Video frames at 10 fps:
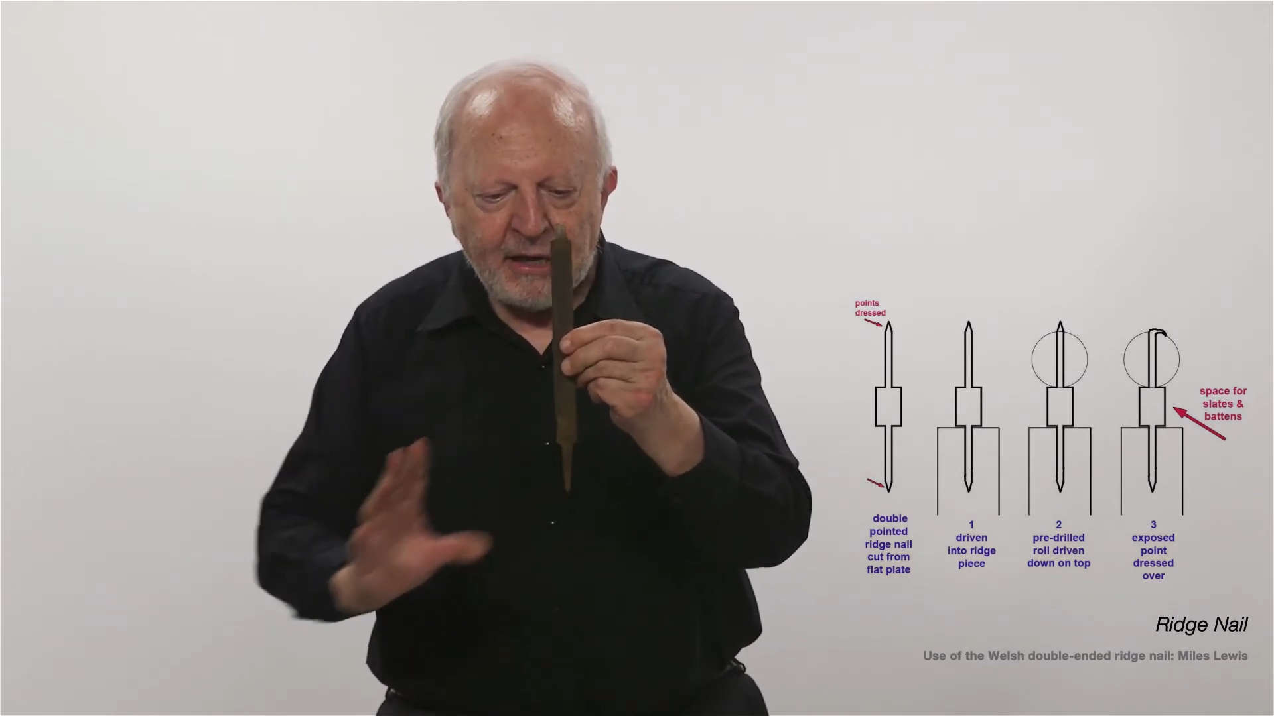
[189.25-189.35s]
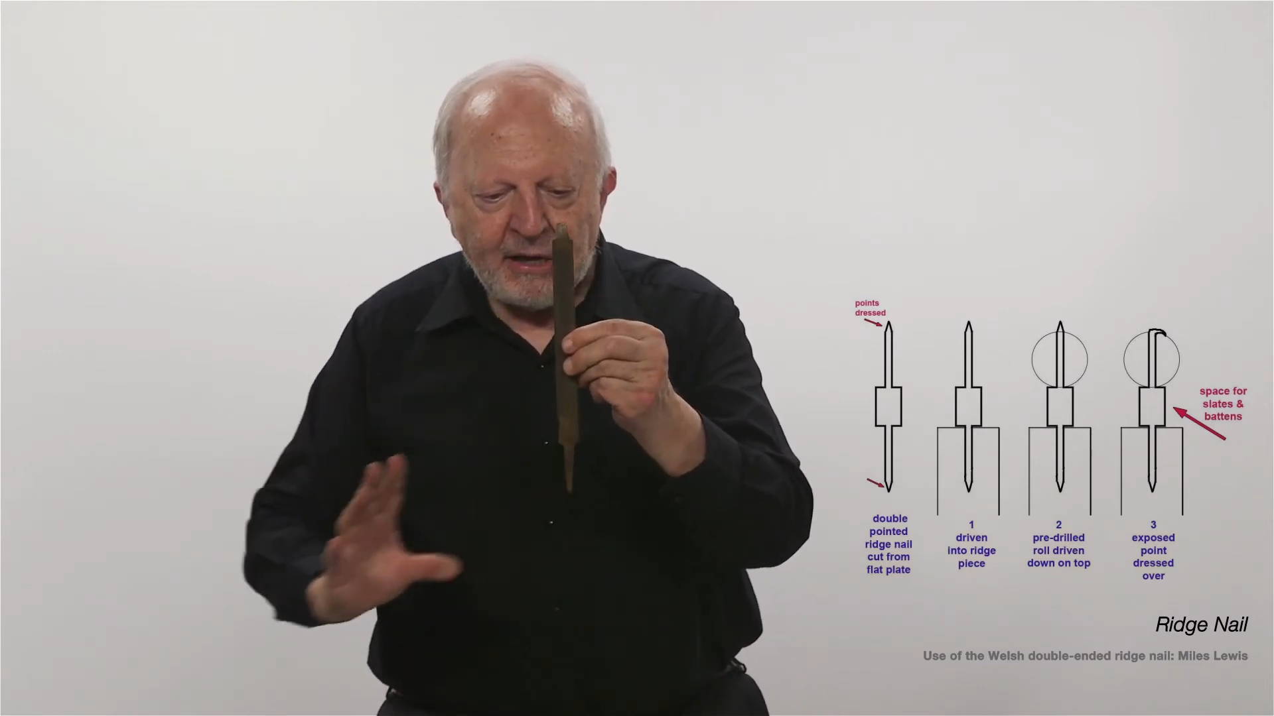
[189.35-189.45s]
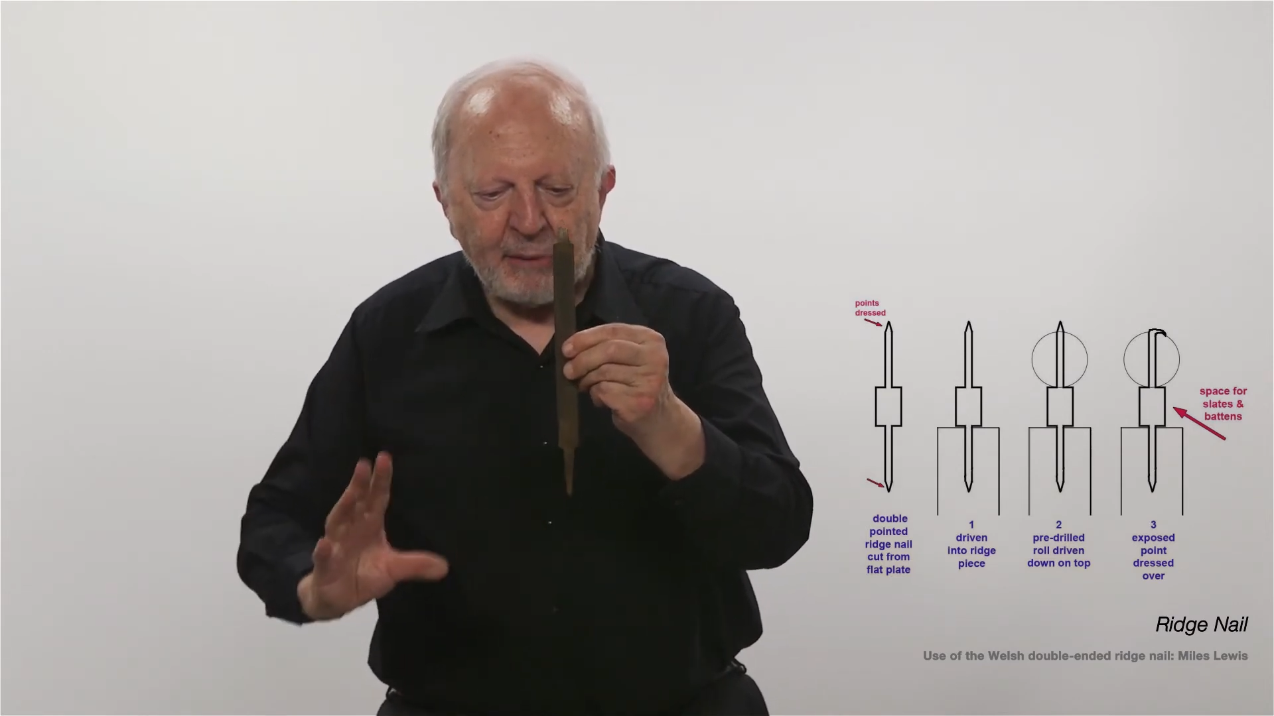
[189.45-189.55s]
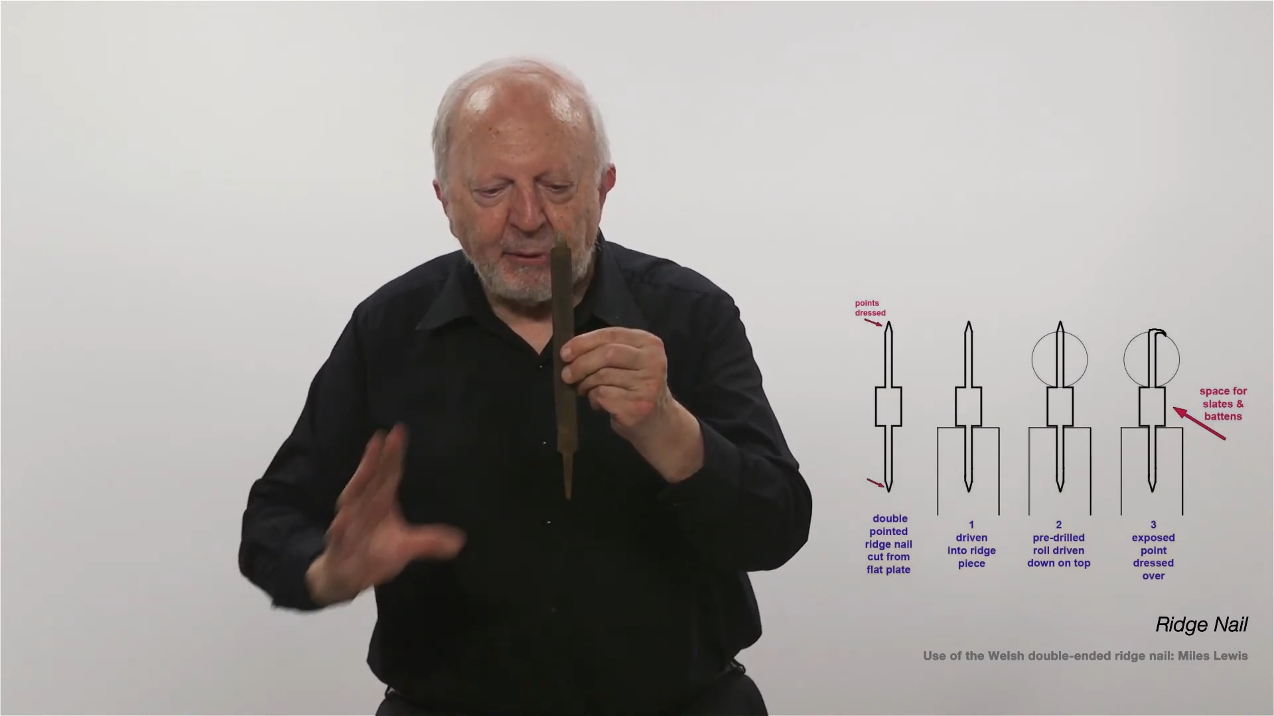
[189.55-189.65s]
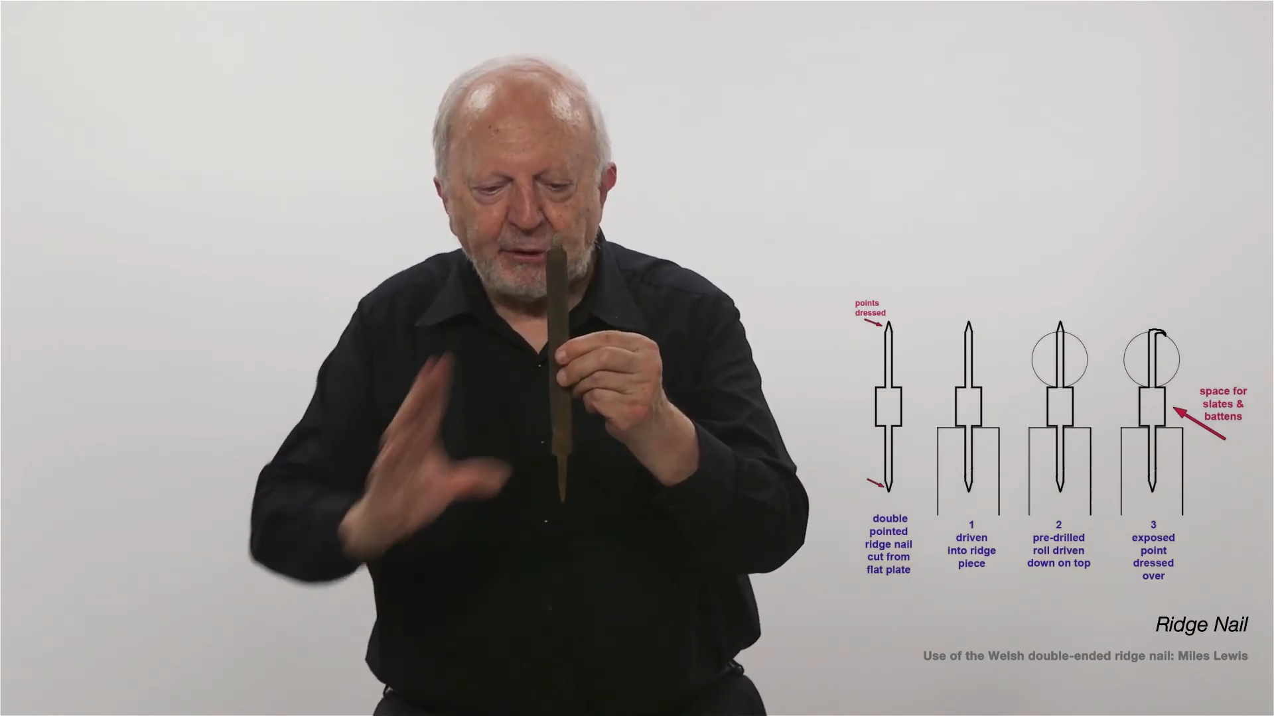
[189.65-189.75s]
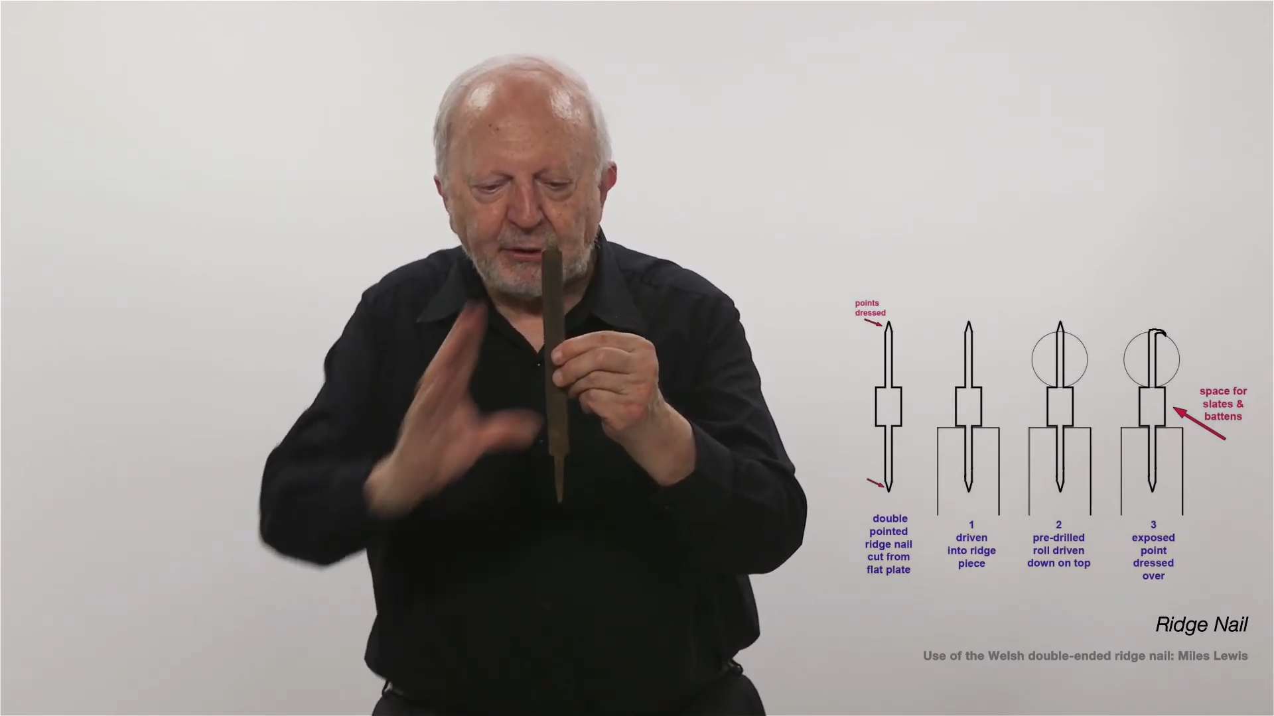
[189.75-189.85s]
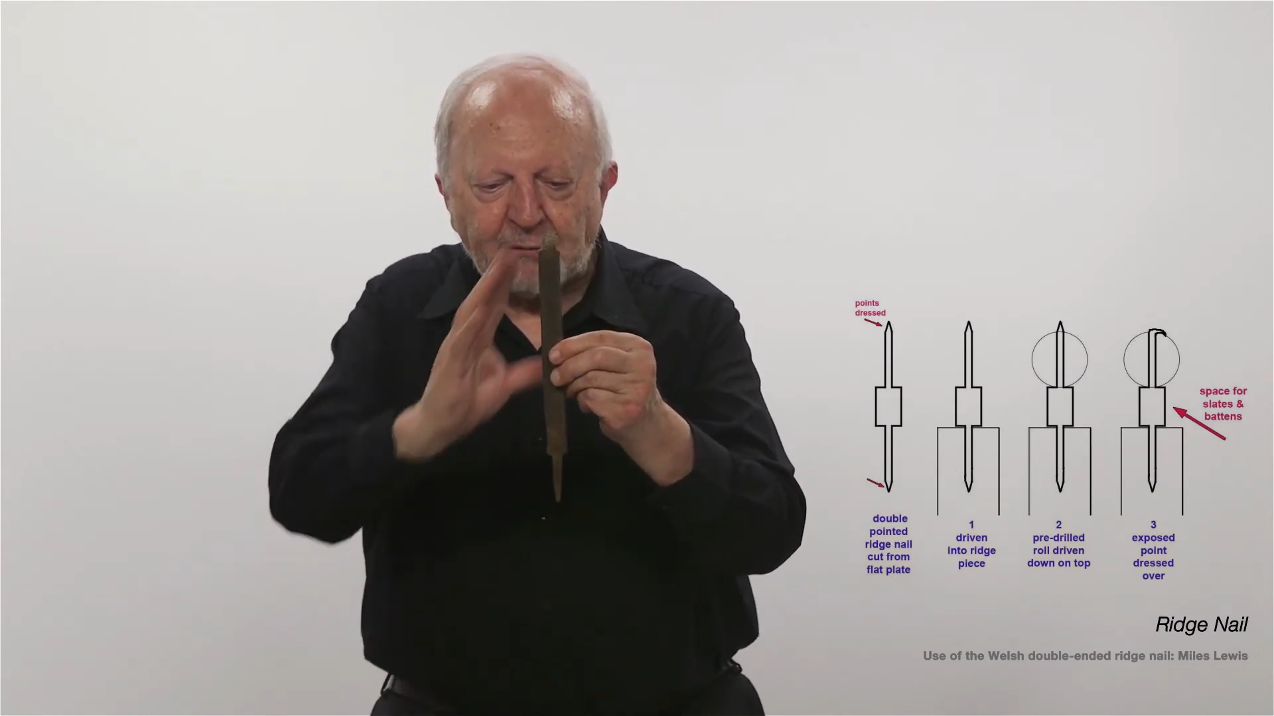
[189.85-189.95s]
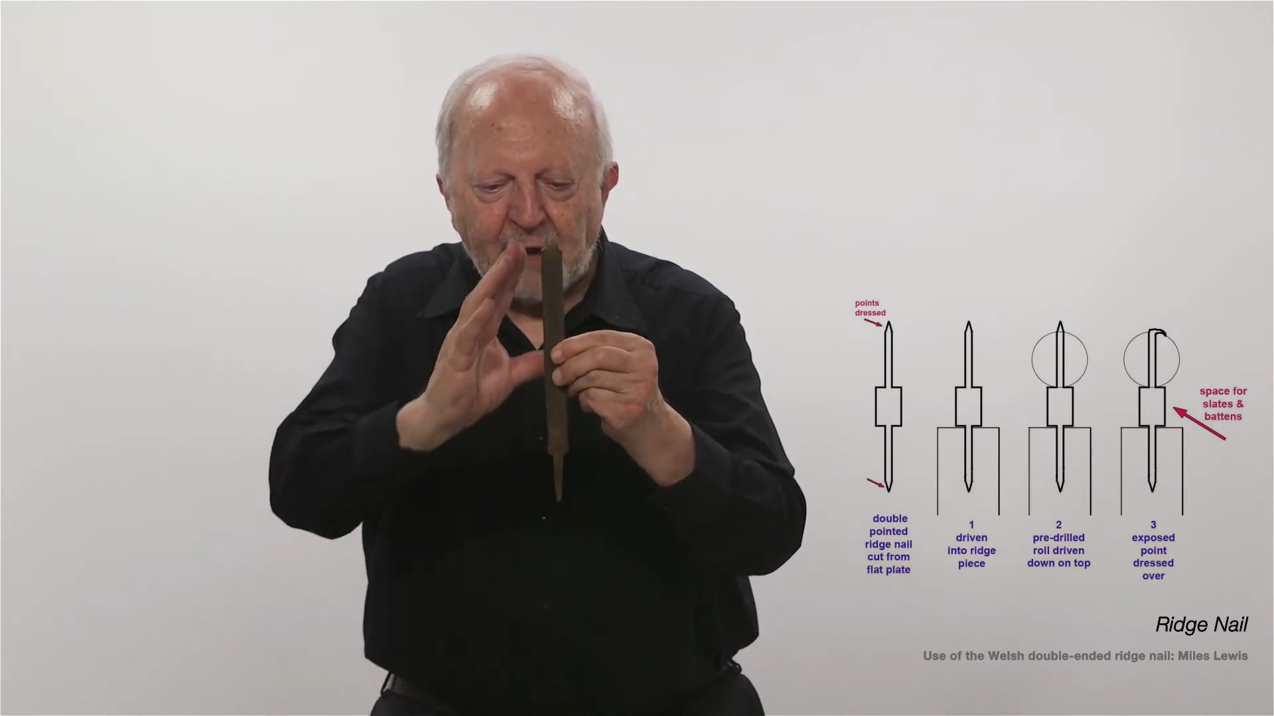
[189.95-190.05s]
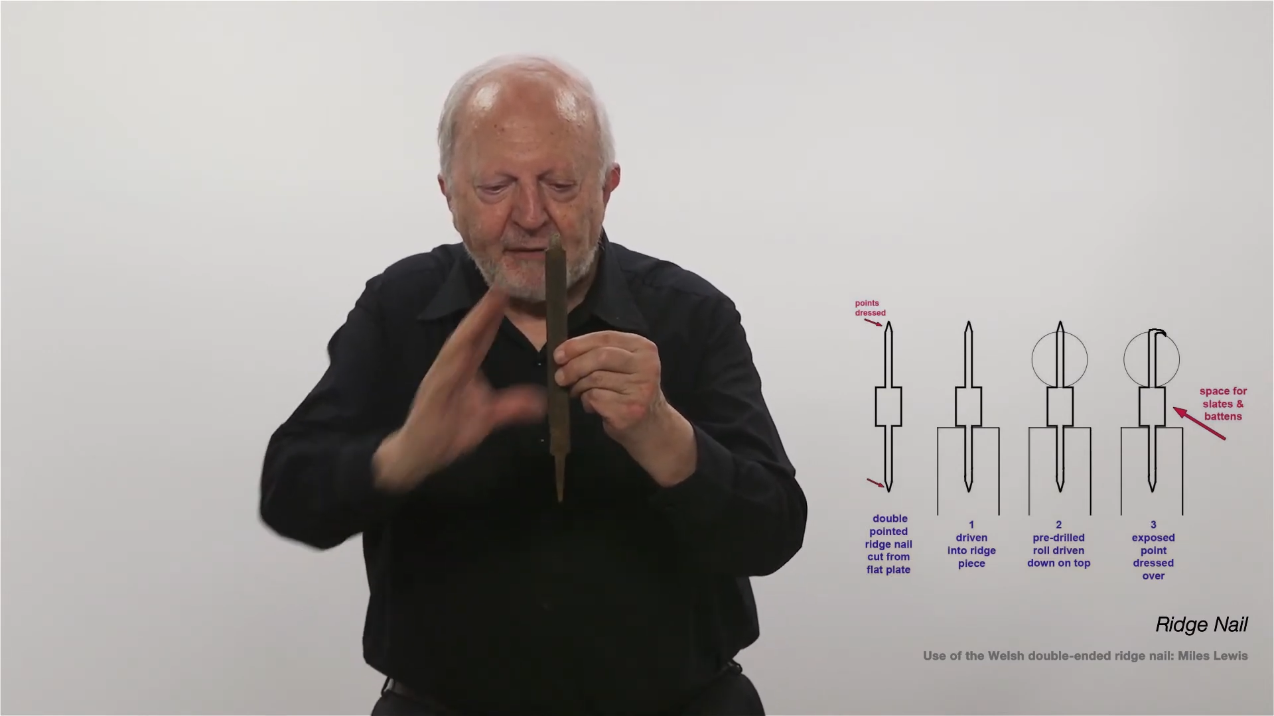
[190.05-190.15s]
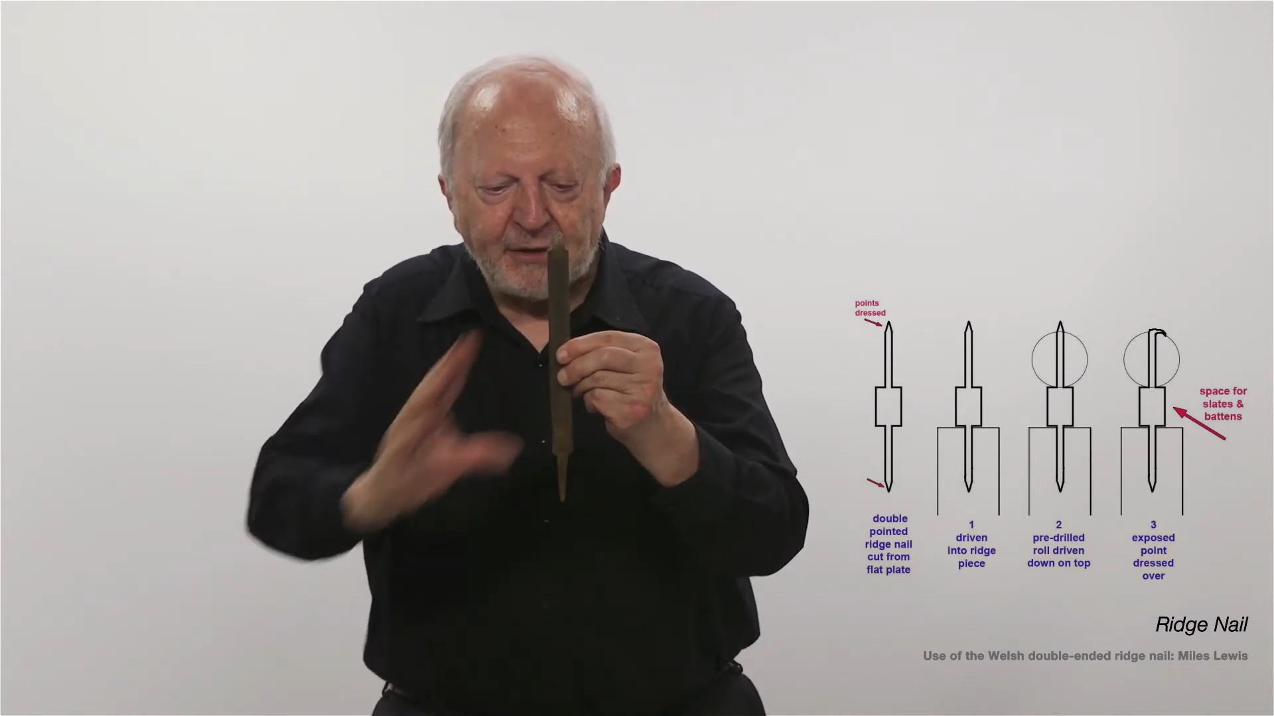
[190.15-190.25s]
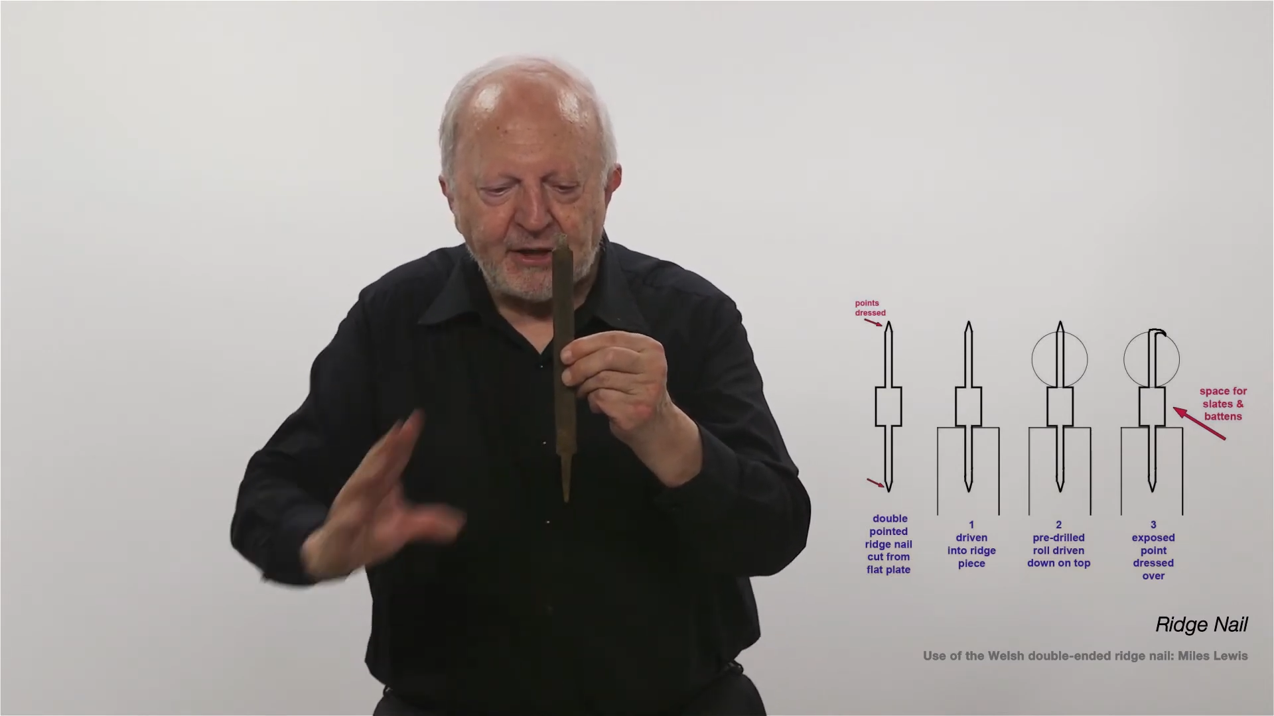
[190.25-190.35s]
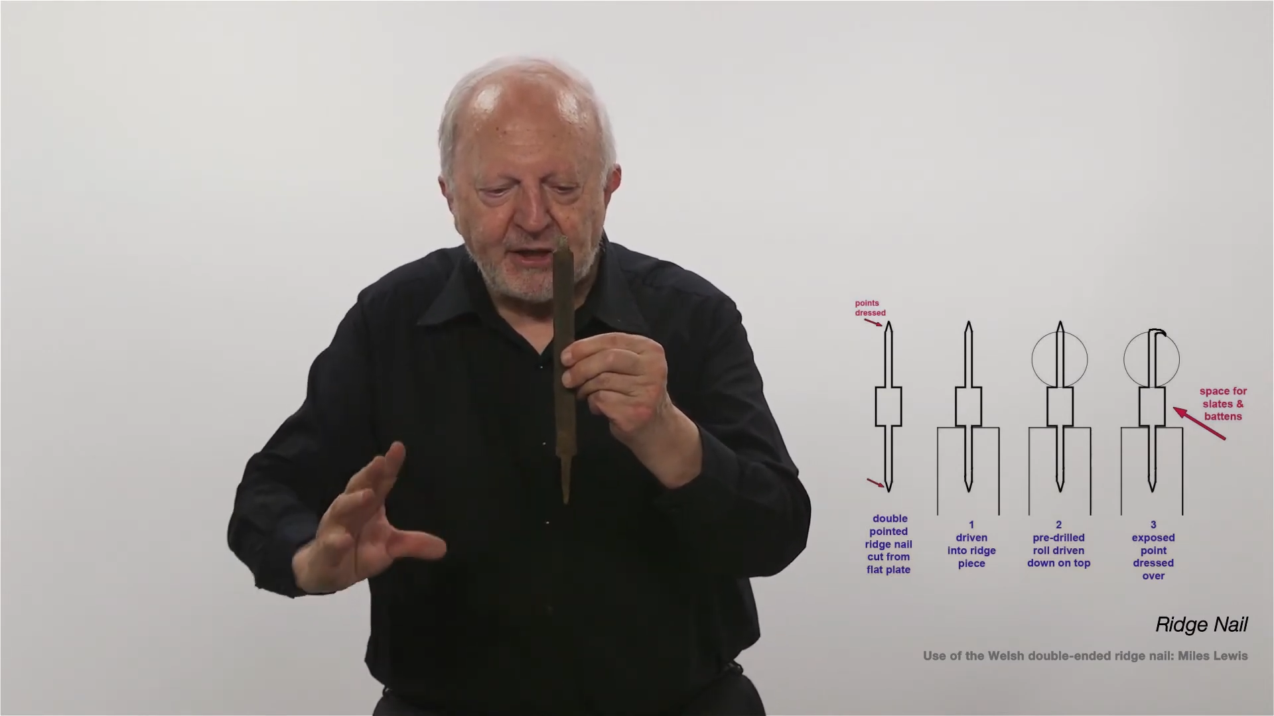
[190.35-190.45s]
The width of the rafters